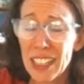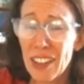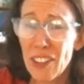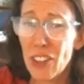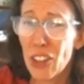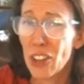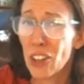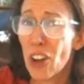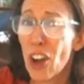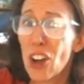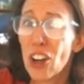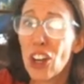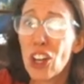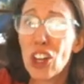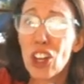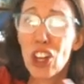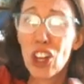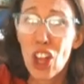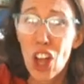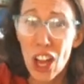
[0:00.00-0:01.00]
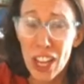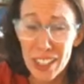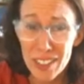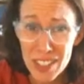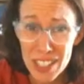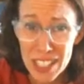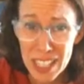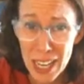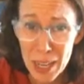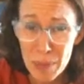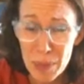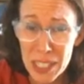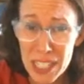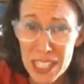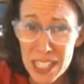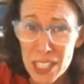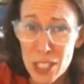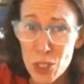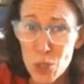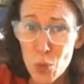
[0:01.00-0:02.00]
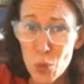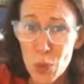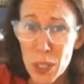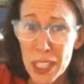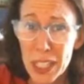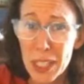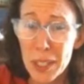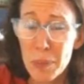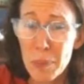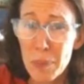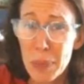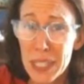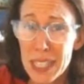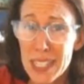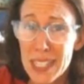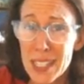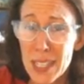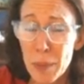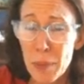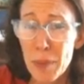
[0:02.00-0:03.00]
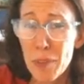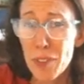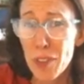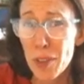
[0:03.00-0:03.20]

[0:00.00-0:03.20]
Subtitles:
there are a lot of assignments this week, but some of